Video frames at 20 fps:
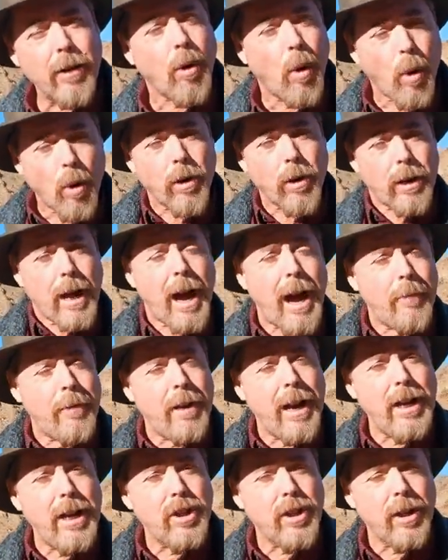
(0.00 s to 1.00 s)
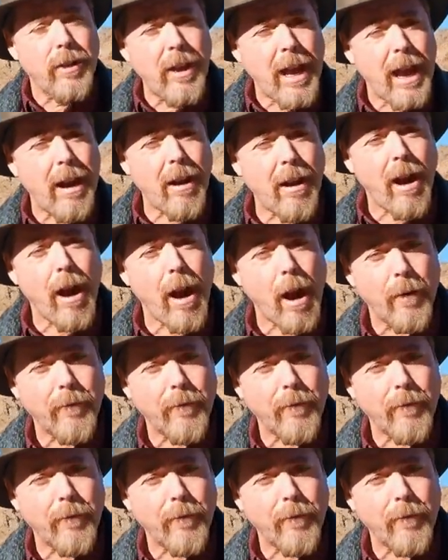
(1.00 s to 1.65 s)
or a combination thereof.